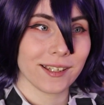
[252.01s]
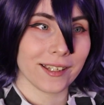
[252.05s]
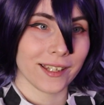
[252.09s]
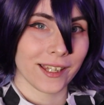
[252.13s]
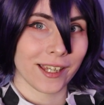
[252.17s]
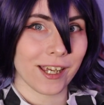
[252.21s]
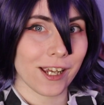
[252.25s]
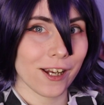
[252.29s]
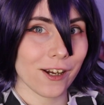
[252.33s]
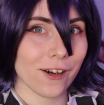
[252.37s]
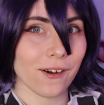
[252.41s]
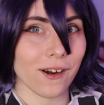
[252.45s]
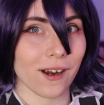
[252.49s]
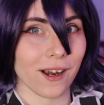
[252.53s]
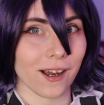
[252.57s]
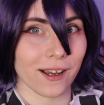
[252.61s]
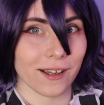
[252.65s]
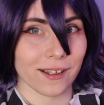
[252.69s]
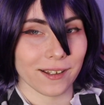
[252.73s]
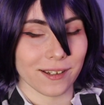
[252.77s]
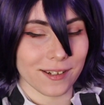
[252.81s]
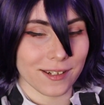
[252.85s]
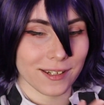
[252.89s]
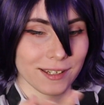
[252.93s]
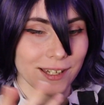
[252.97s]

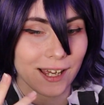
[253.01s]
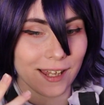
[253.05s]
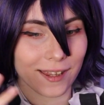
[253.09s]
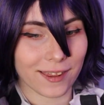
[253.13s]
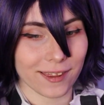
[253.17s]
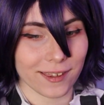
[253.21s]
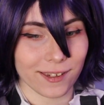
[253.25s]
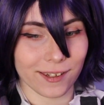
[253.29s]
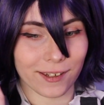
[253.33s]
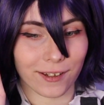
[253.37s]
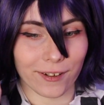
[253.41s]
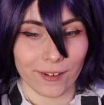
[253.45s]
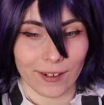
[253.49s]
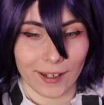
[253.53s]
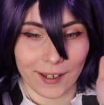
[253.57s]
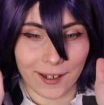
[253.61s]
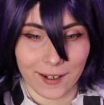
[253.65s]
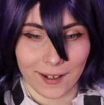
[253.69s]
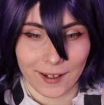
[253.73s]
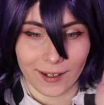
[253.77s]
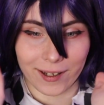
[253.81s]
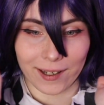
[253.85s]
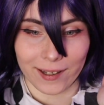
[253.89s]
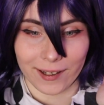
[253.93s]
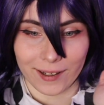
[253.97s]
Kira in Death Note,
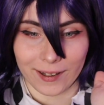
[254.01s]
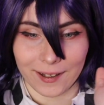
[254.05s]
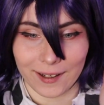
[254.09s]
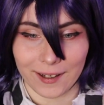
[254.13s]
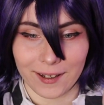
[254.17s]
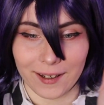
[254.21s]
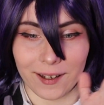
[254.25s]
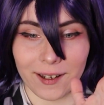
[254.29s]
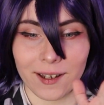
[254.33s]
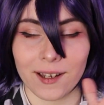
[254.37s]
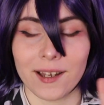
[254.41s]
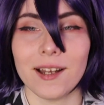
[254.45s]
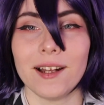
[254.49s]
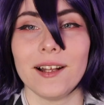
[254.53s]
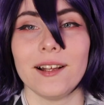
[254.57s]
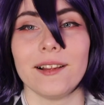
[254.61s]
ha ha ha.